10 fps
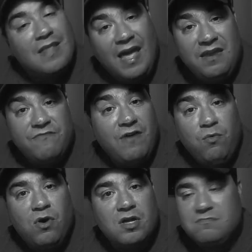And if I
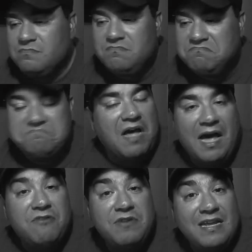want, I
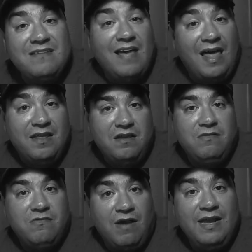don't need to edit,
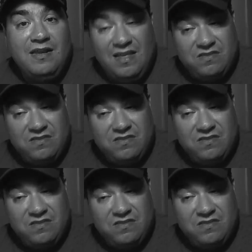right?